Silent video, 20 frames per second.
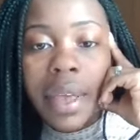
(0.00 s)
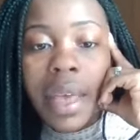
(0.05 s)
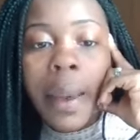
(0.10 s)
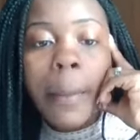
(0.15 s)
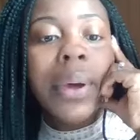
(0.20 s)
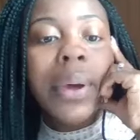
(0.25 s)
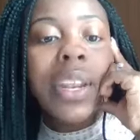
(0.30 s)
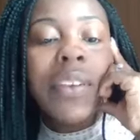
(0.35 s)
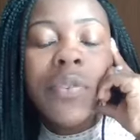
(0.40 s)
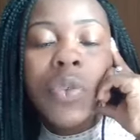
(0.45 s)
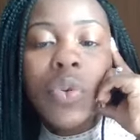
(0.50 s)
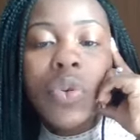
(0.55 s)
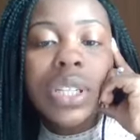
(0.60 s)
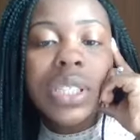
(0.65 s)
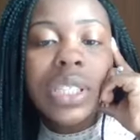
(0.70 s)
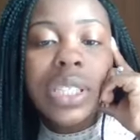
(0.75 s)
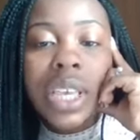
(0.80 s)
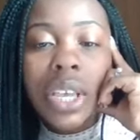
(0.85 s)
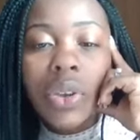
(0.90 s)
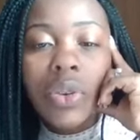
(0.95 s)
But if you
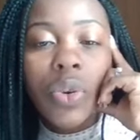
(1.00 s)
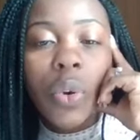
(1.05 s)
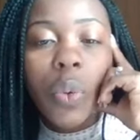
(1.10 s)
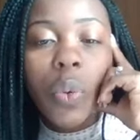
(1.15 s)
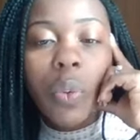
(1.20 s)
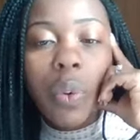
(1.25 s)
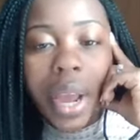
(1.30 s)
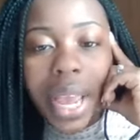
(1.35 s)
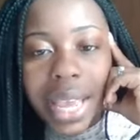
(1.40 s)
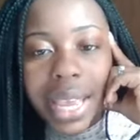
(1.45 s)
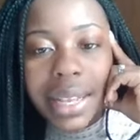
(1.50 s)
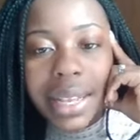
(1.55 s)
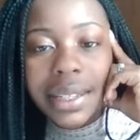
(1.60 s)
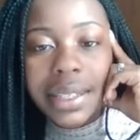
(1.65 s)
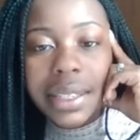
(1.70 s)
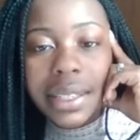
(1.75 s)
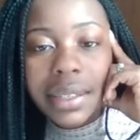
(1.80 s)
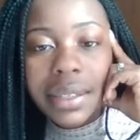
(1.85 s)
continue to wait